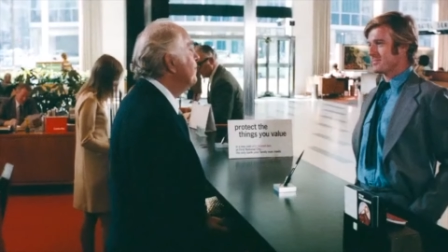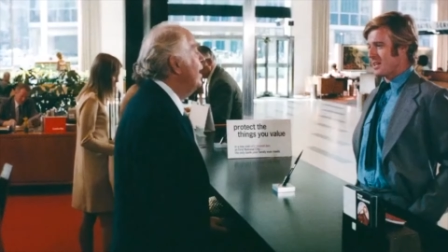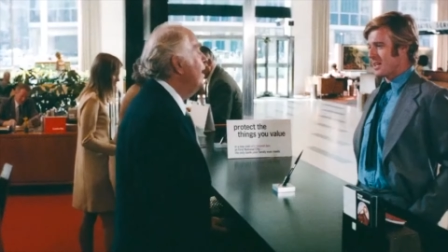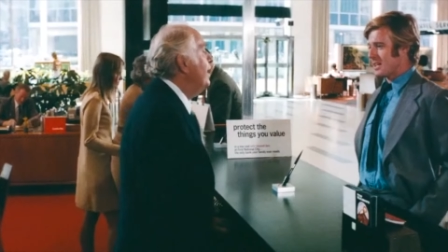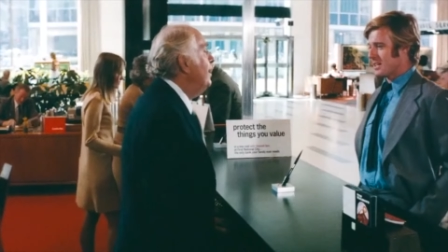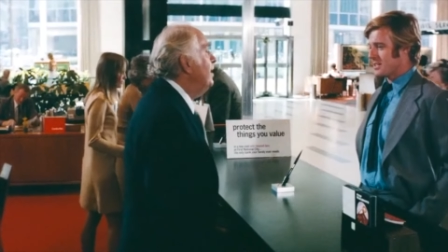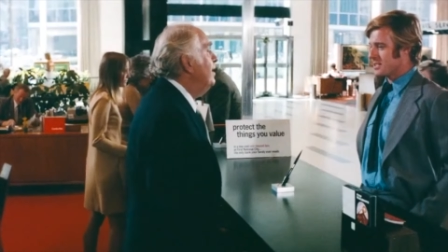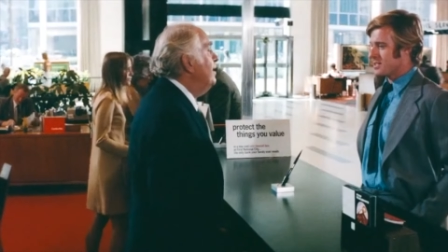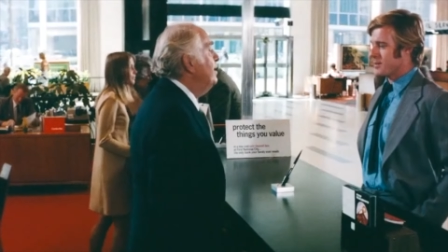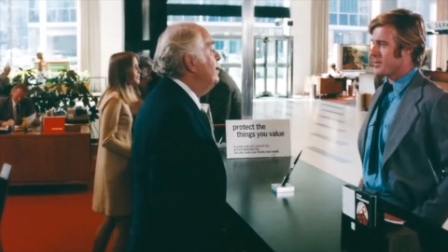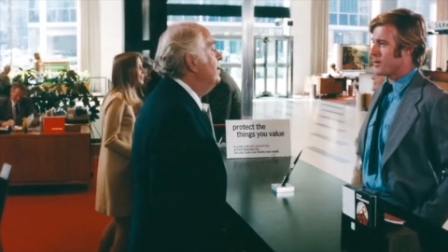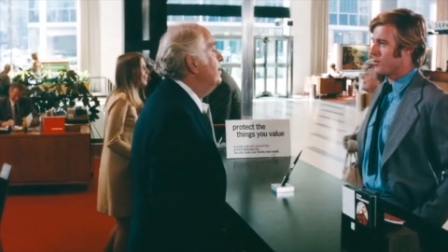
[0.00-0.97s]
I'd like to
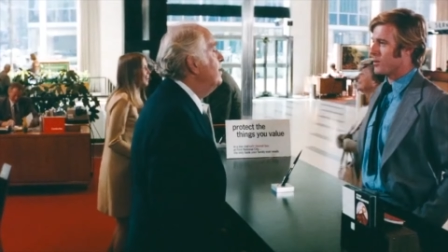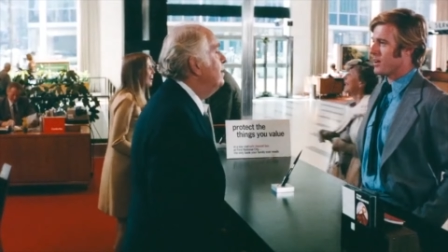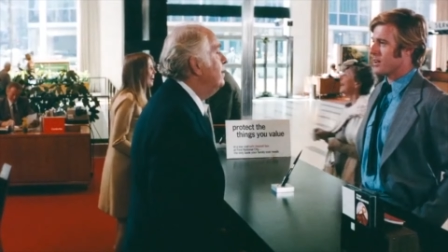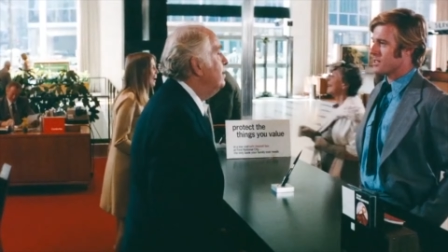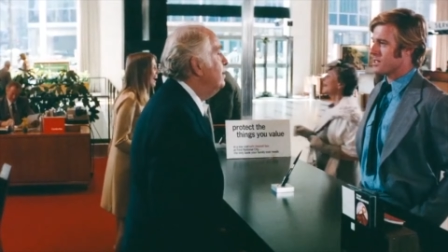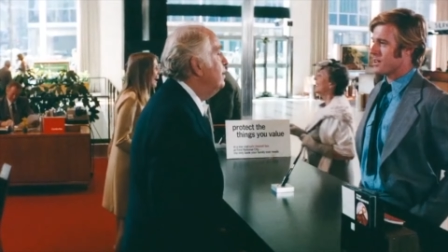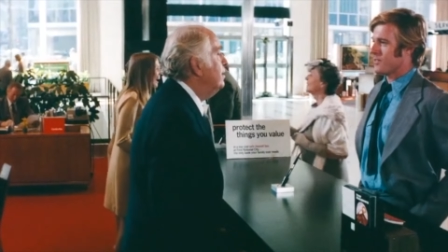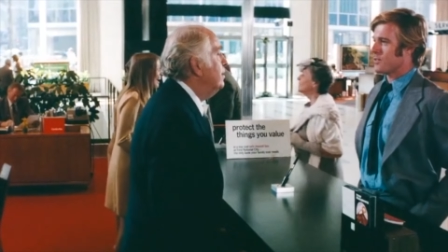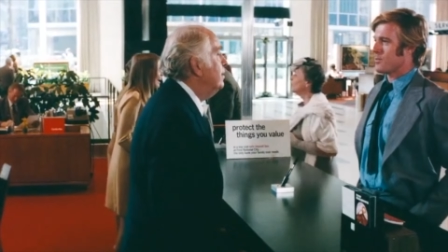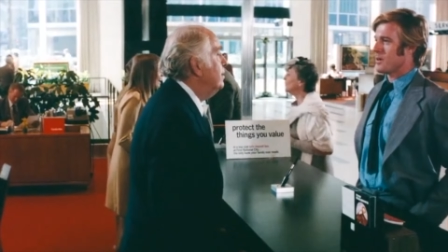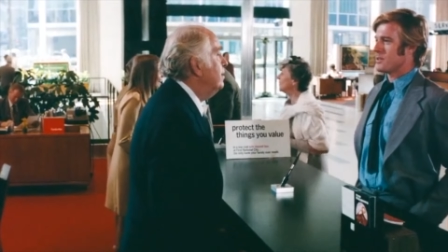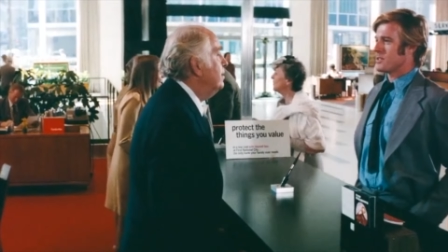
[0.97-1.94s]
see about running a safe
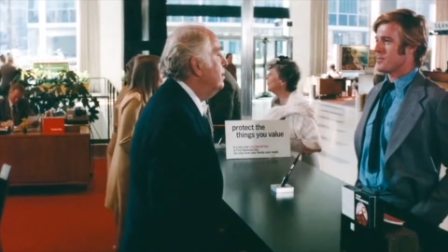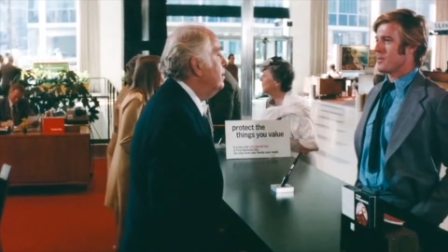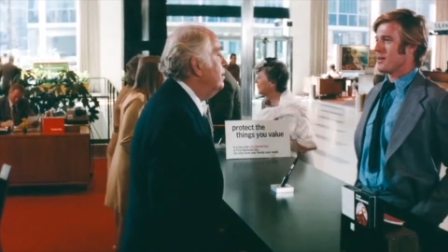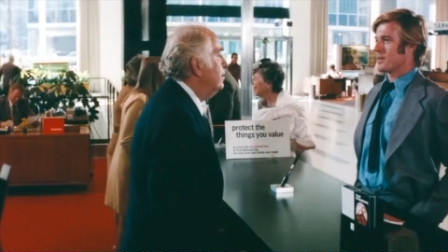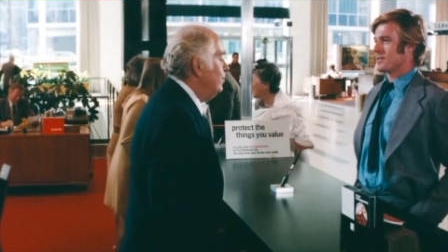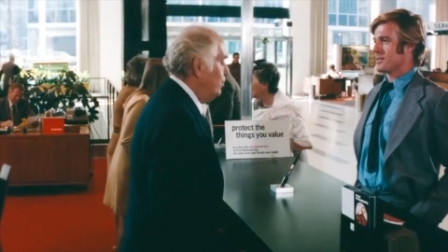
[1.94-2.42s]
deposit box.